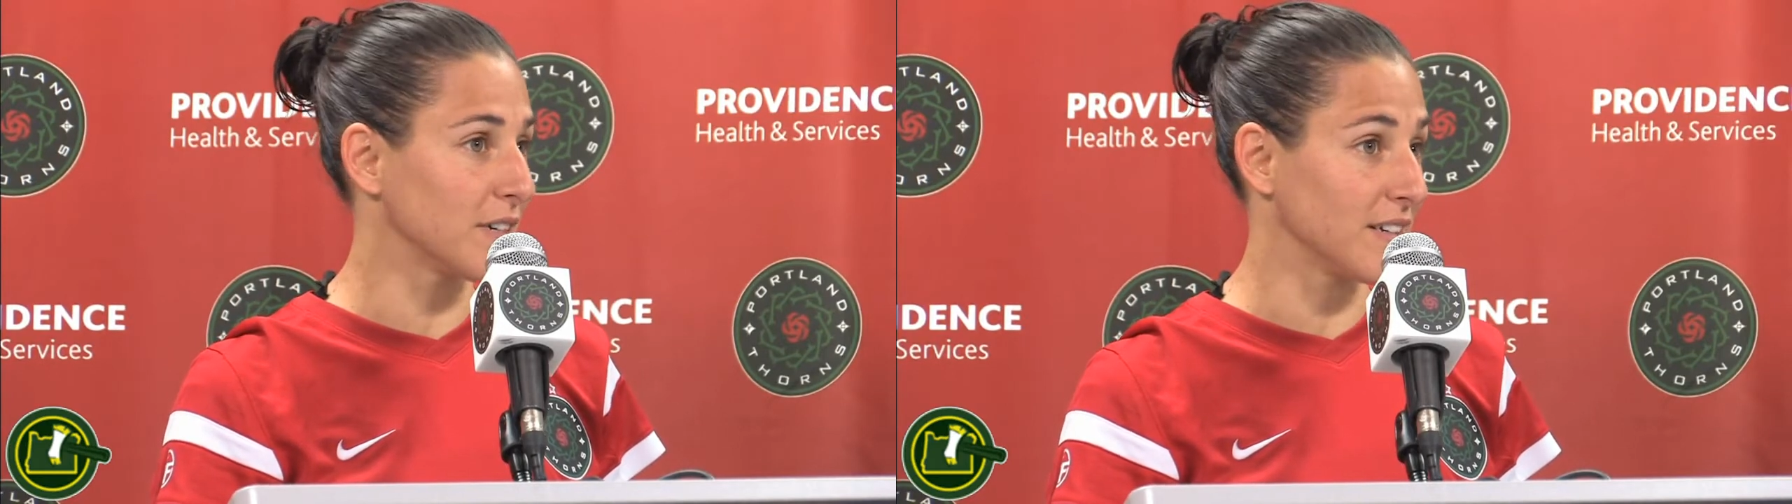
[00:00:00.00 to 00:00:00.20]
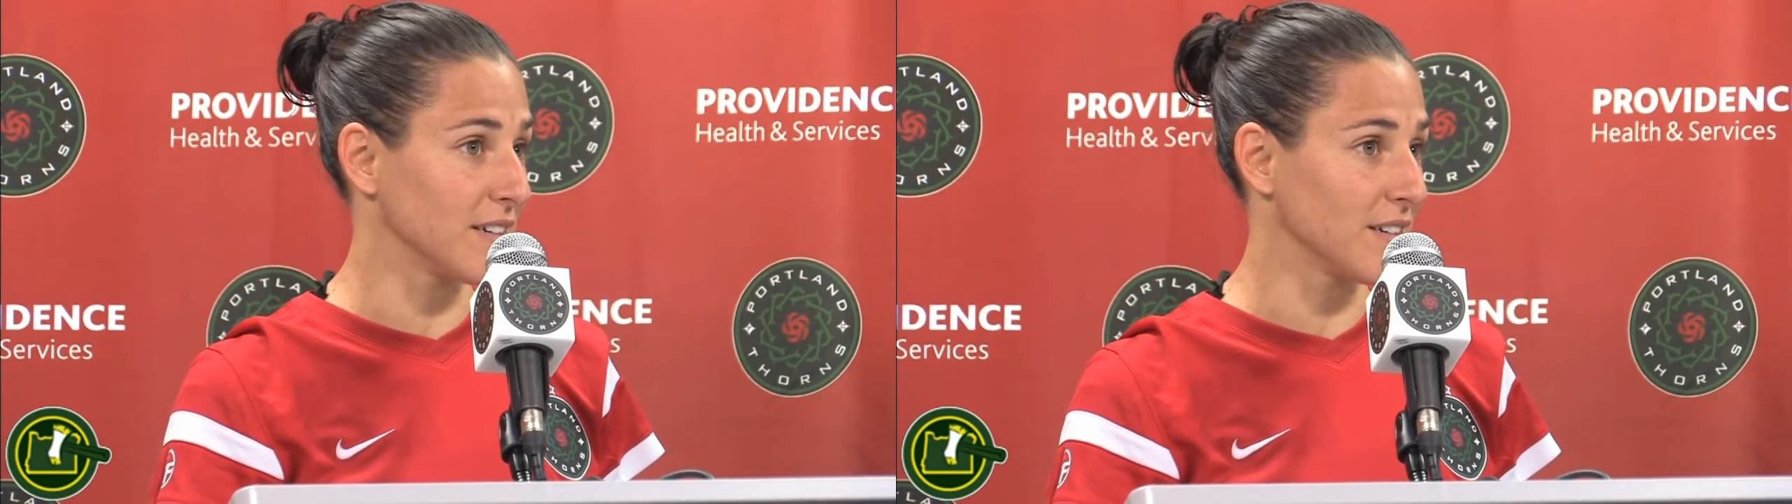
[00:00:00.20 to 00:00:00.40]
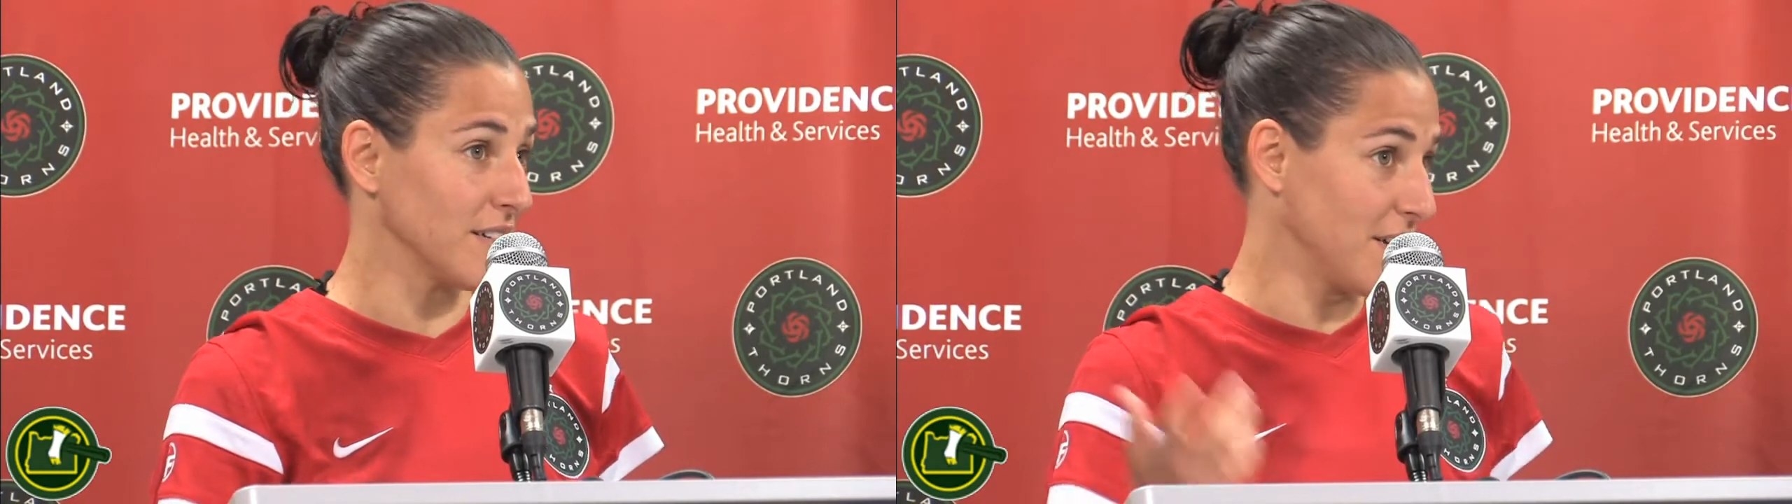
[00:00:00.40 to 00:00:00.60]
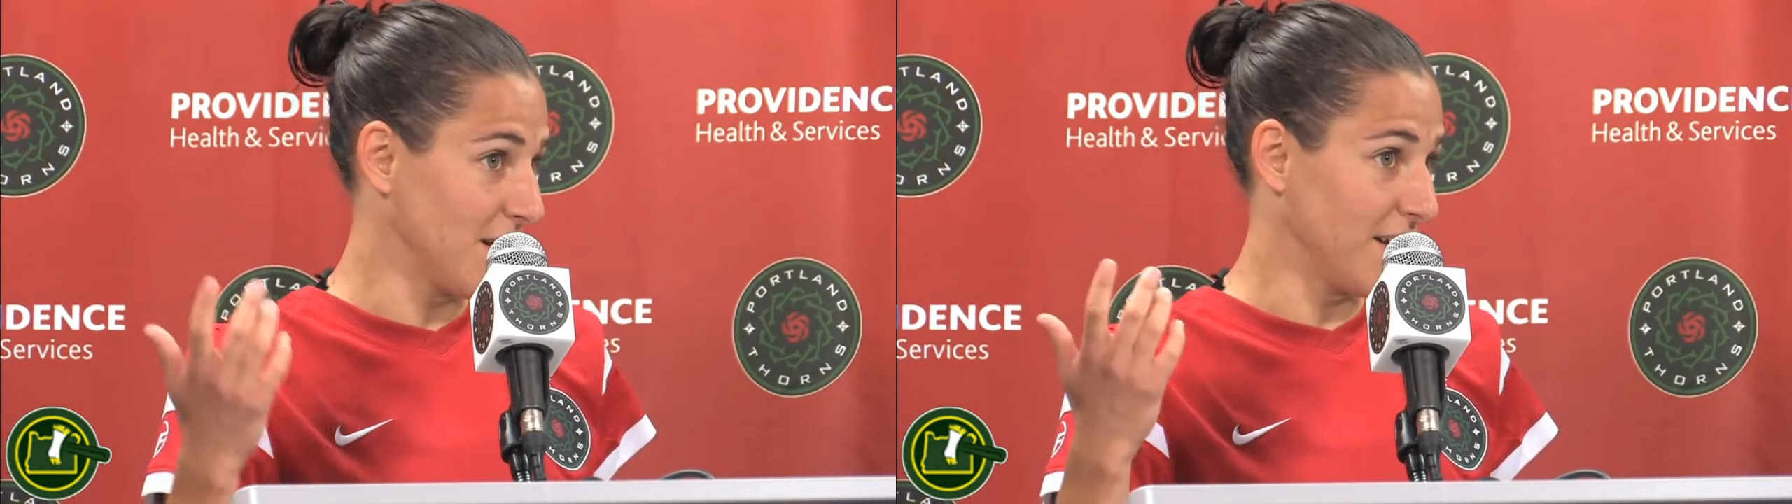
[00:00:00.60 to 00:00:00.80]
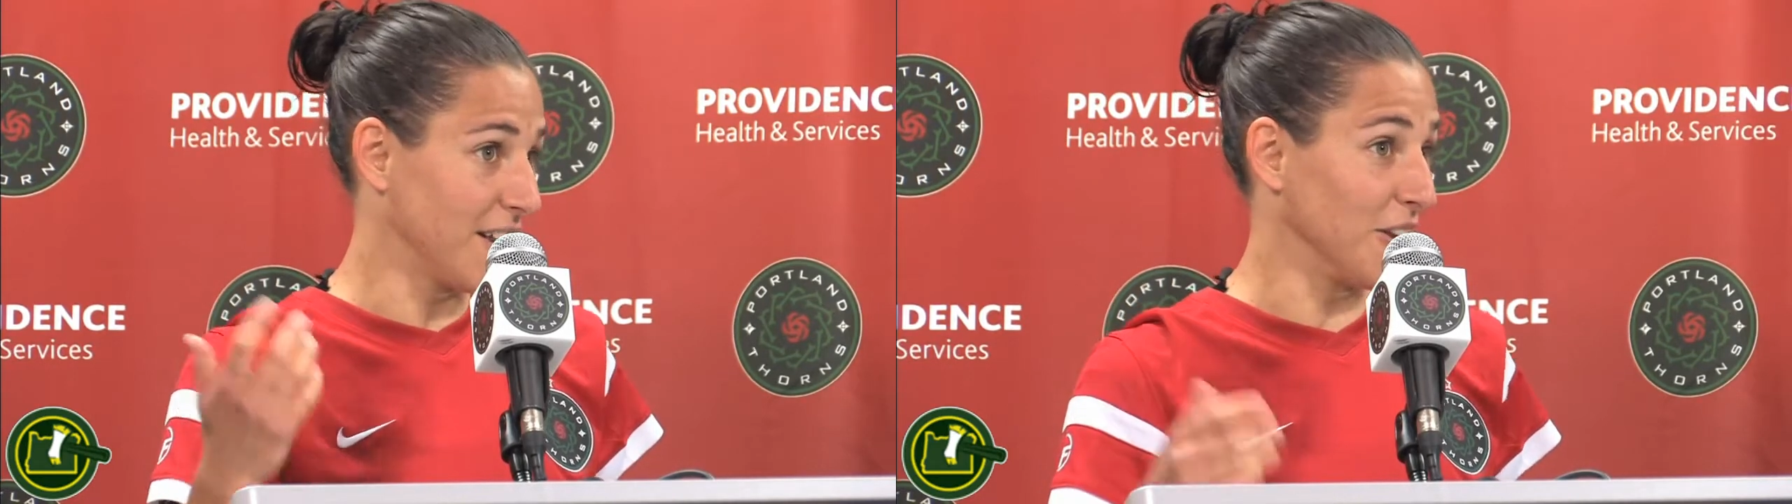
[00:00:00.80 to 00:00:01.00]
the
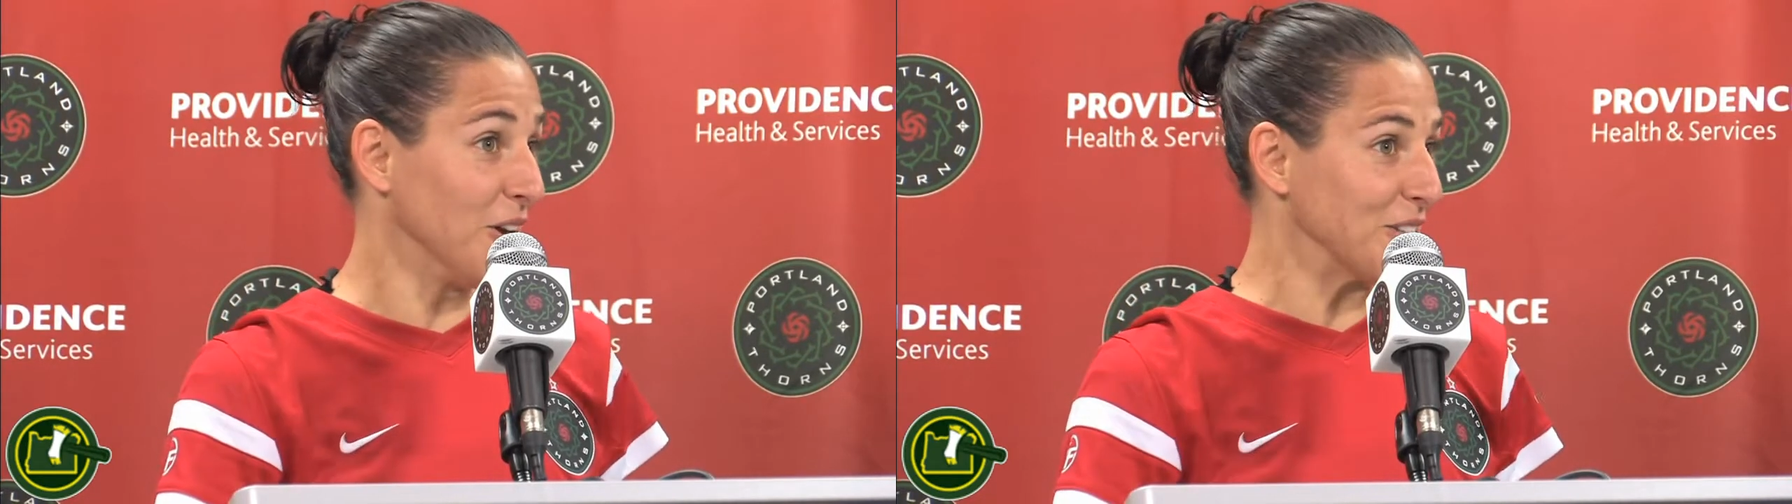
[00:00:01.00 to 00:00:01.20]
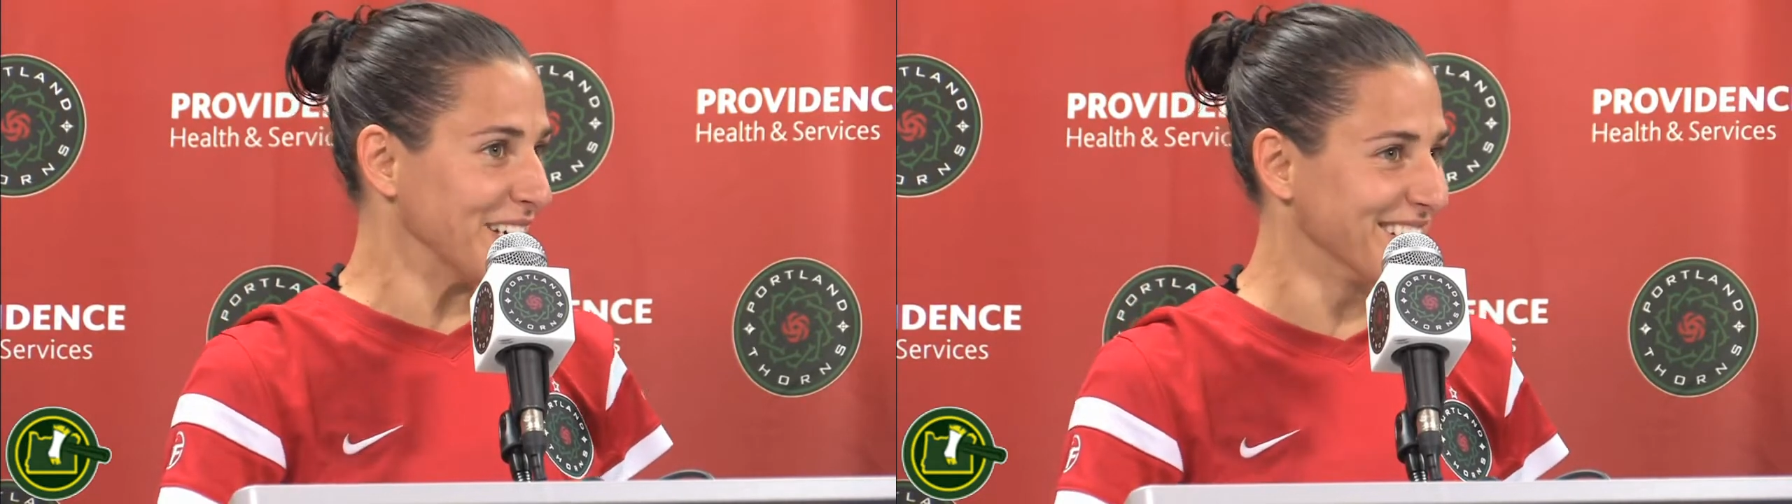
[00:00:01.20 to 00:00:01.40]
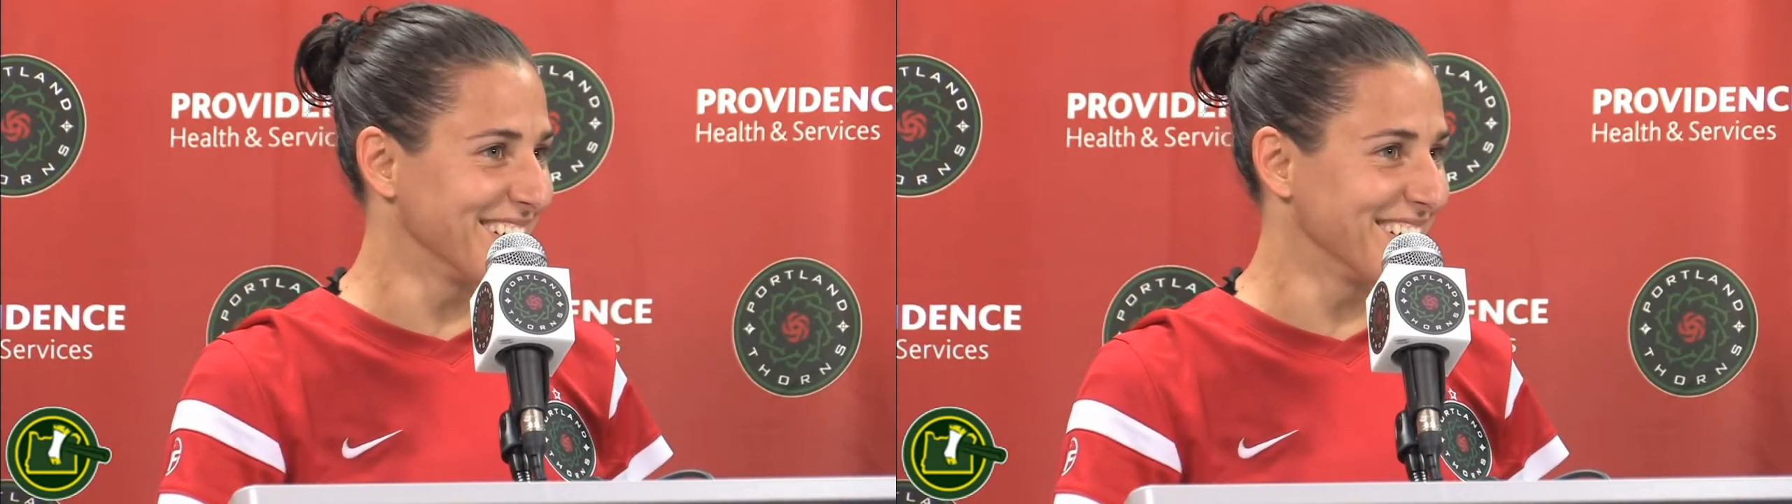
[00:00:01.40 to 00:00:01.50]
a lot.